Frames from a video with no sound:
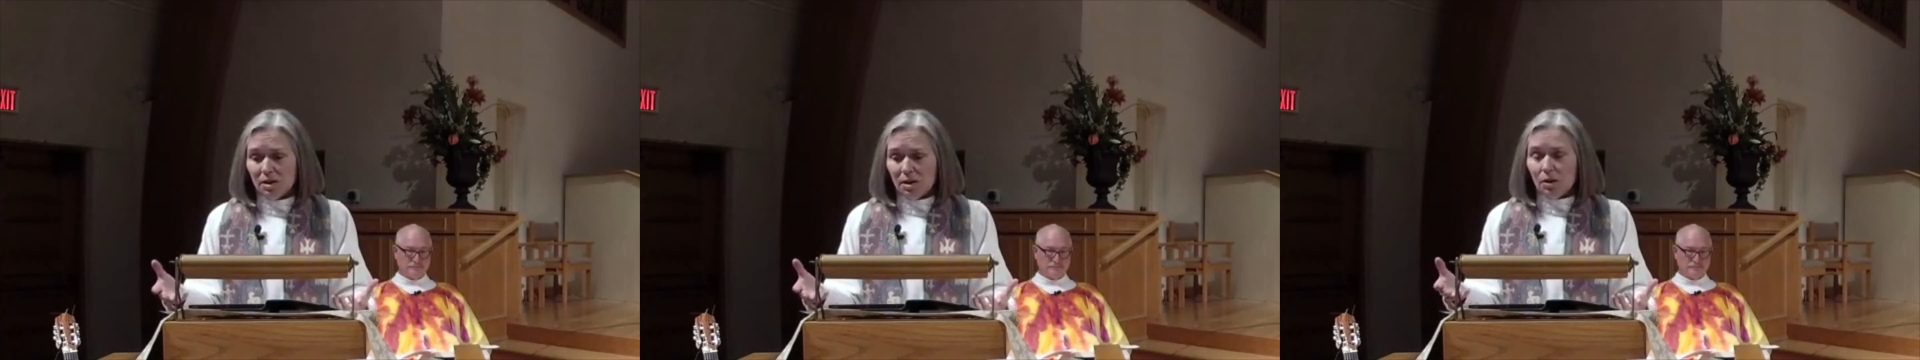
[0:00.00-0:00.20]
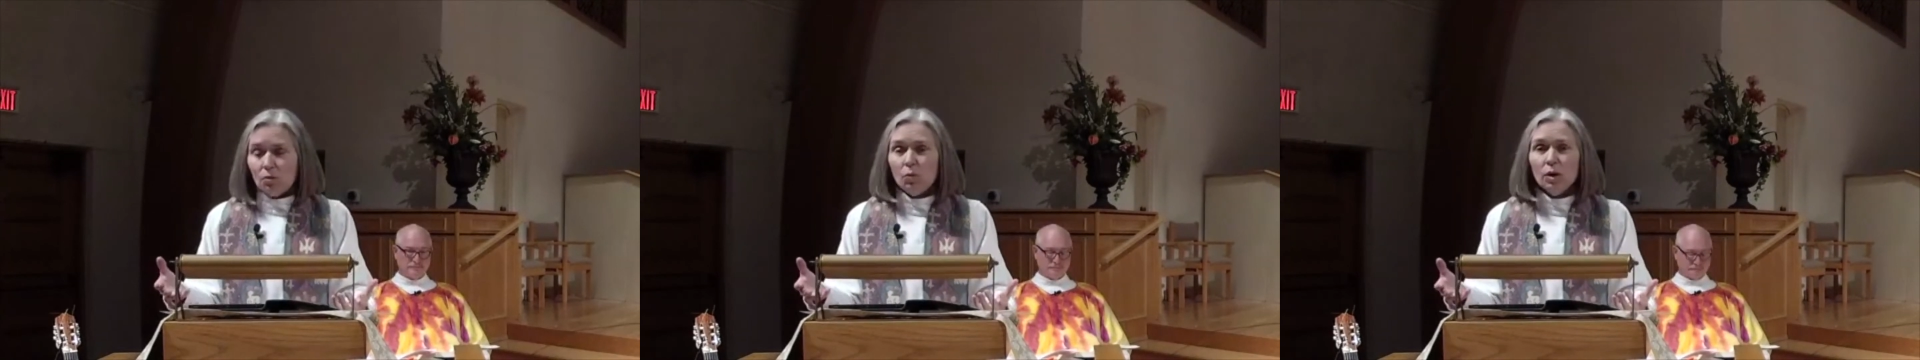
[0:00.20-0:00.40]

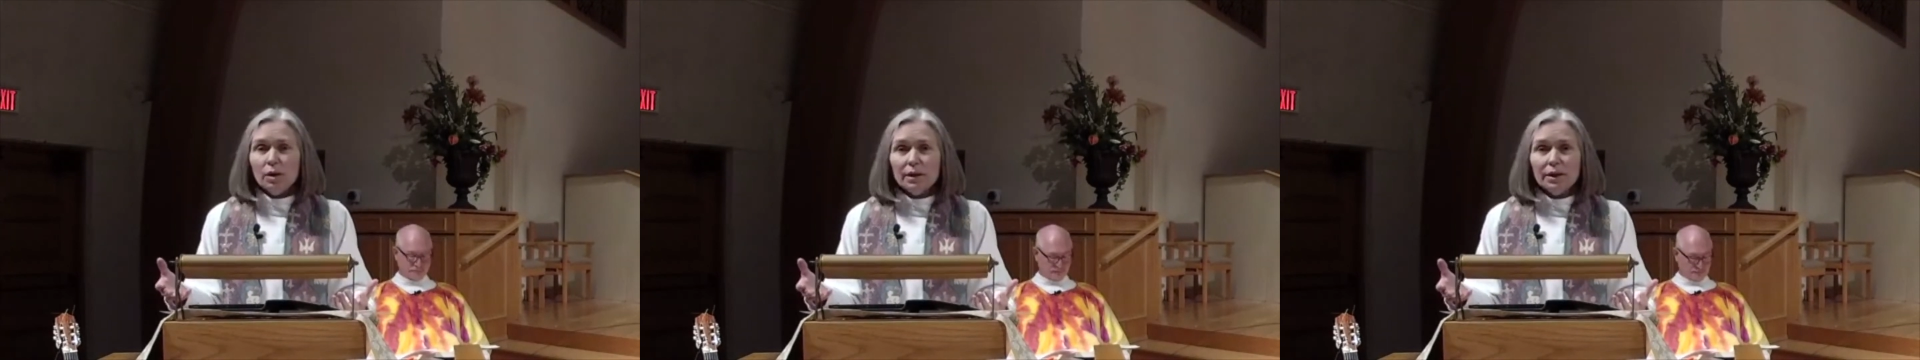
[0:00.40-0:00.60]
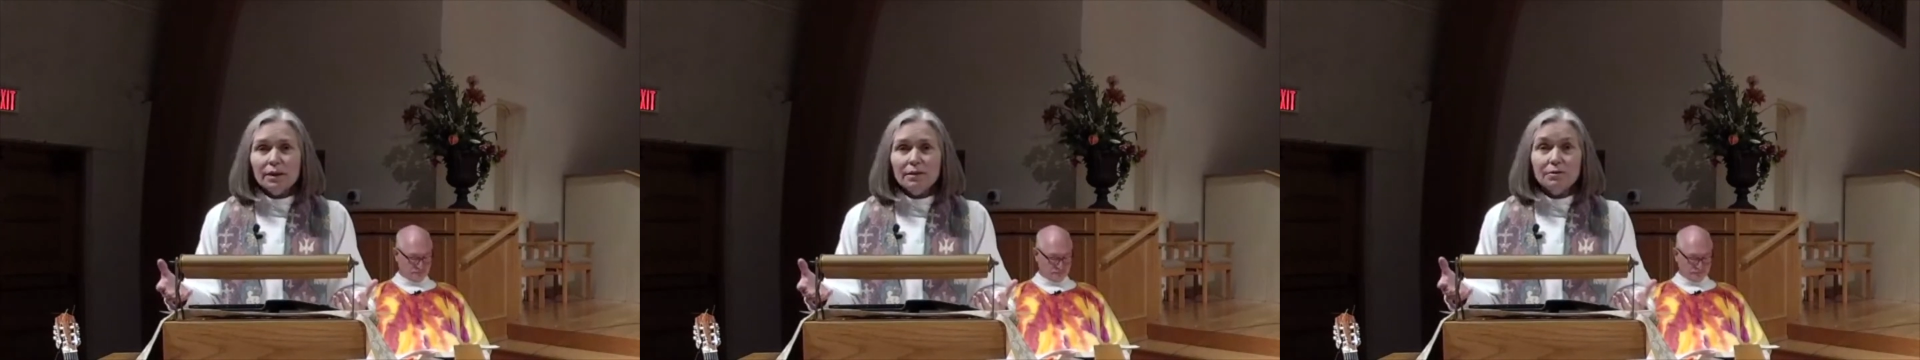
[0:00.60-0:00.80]

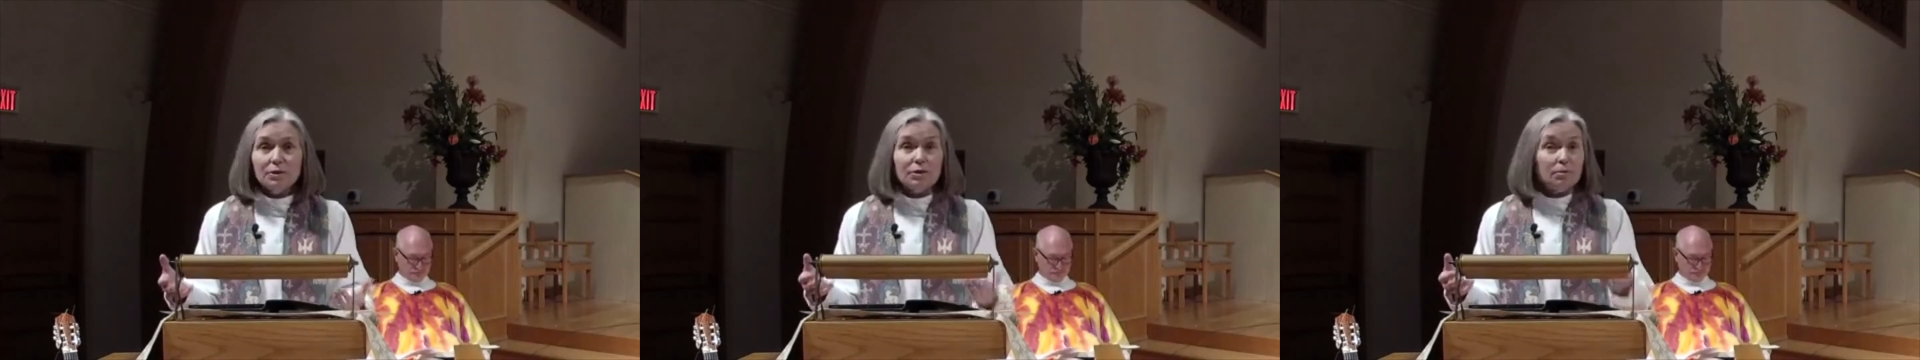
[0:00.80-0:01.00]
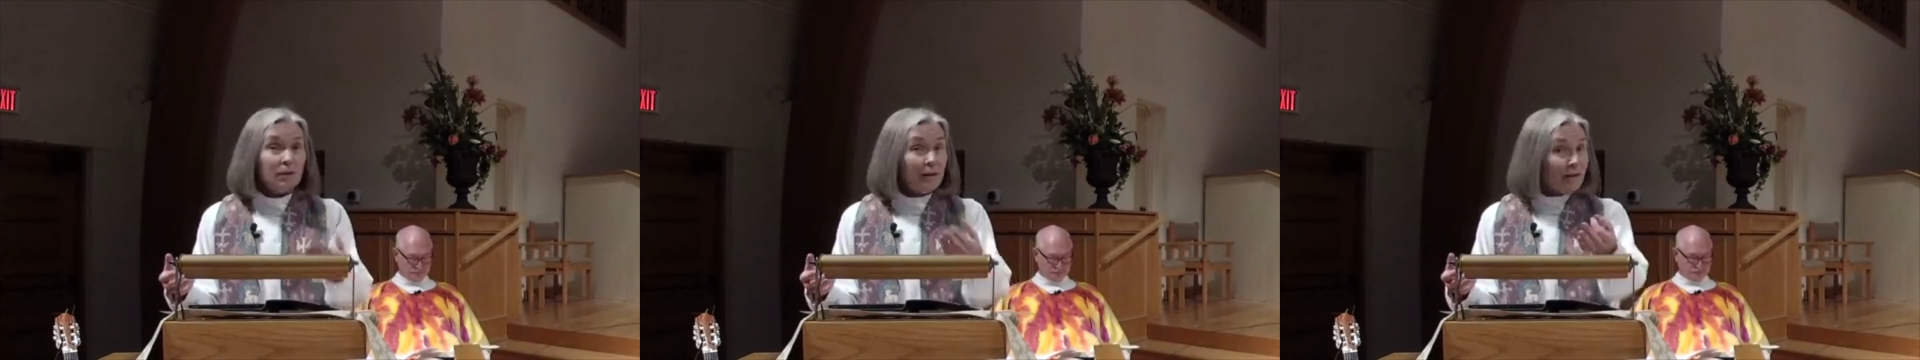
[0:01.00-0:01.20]
willing to
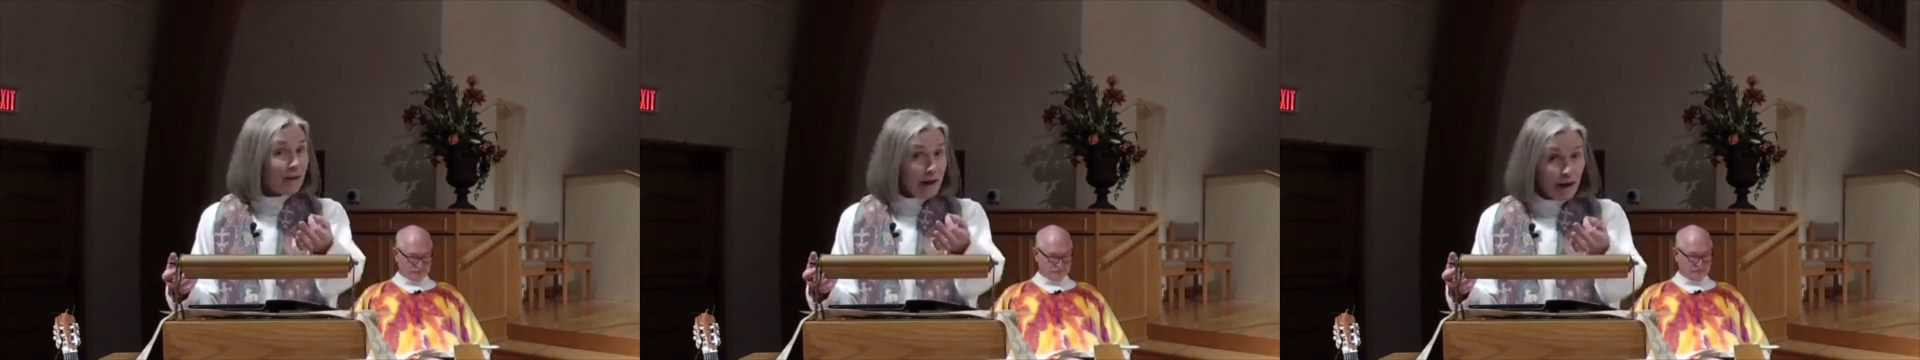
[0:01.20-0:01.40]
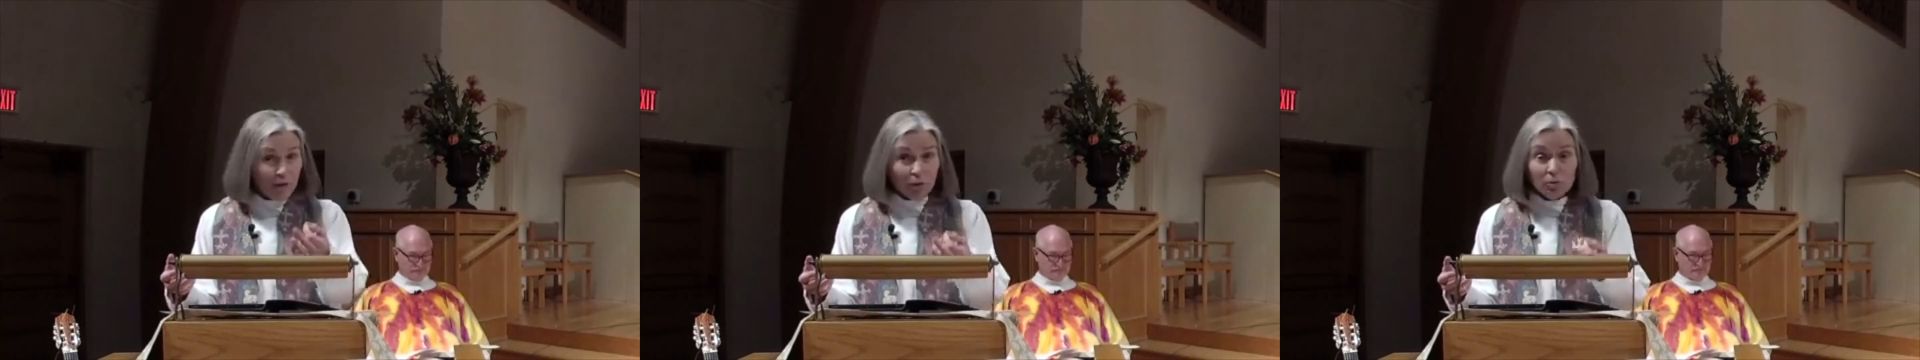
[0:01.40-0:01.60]
be
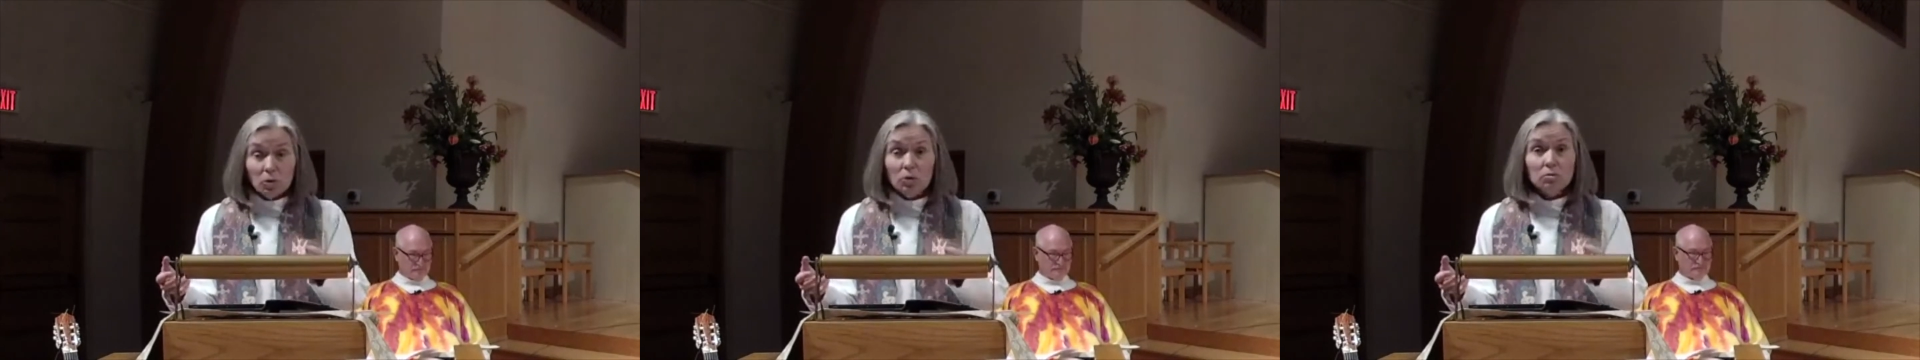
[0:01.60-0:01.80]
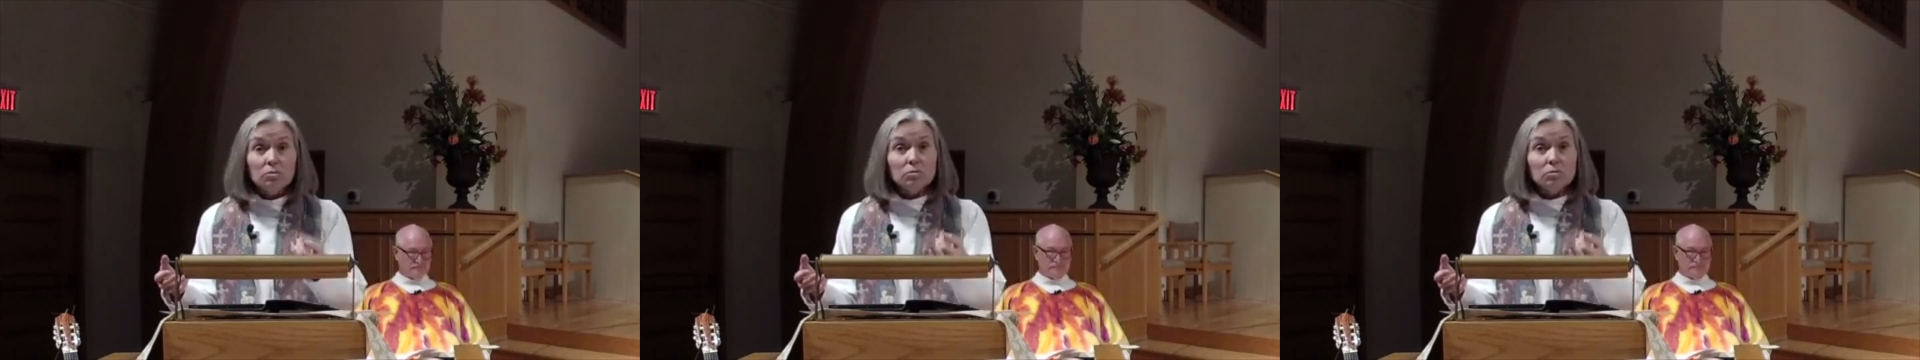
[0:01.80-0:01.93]
accountable